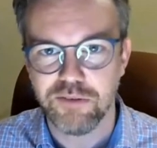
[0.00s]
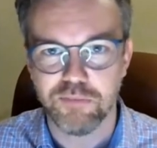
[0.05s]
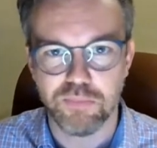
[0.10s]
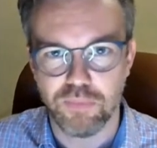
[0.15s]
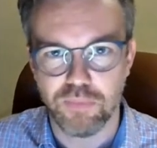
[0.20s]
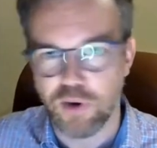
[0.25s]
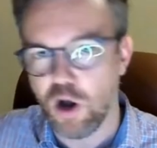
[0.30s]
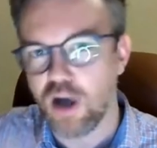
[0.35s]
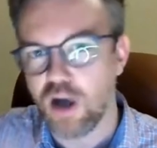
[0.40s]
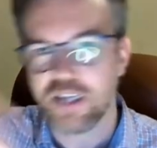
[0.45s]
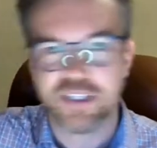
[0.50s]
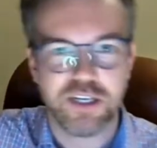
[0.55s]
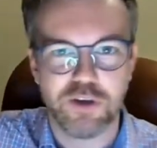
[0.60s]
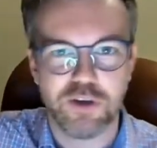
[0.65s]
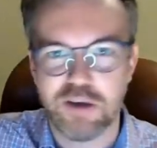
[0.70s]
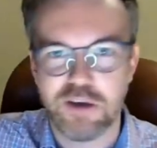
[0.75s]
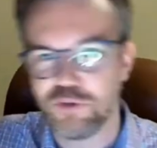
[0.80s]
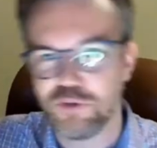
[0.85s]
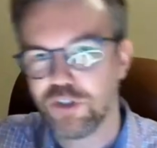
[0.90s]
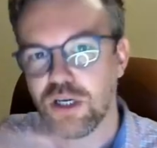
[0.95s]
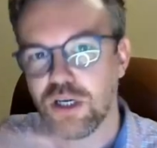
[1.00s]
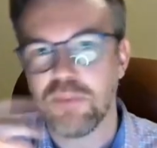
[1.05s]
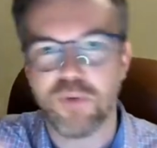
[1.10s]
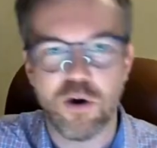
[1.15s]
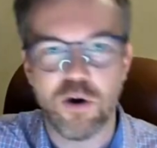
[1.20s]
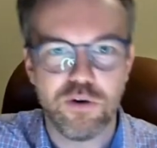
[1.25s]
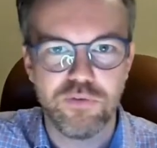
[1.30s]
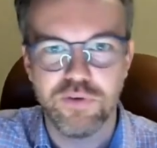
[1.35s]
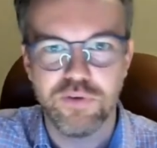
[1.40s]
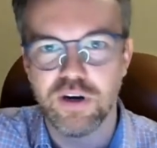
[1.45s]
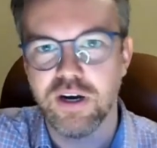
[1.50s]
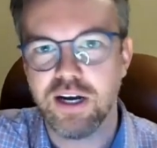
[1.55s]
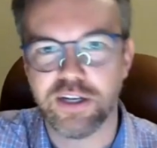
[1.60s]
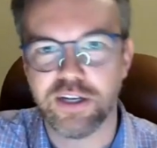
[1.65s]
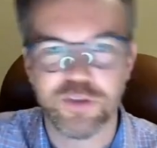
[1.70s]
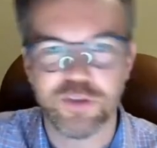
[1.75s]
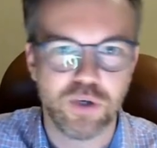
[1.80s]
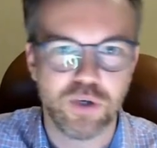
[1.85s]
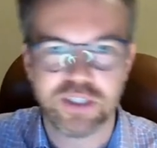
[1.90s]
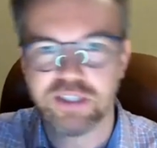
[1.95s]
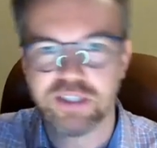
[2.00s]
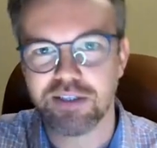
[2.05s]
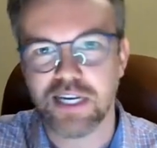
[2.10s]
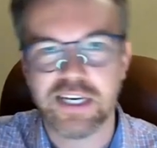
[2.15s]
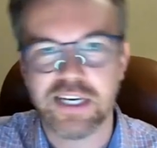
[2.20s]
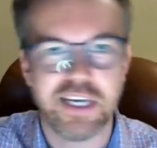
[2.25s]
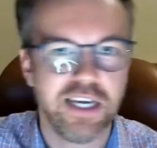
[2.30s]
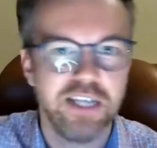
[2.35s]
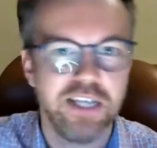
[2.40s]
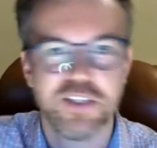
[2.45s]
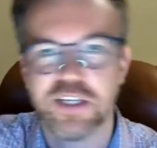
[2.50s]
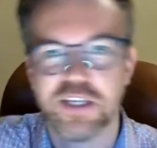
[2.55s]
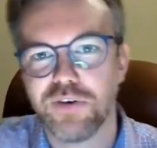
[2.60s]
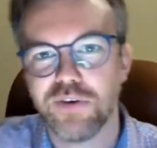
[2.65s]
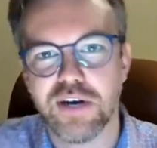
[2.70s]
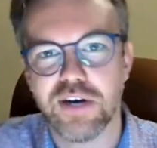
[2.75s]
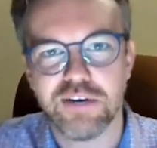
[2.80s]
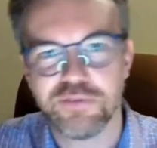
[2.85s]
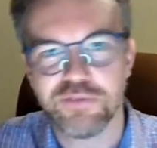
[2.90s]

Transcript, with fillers: blocks that you have to jump over and doors and keys that you have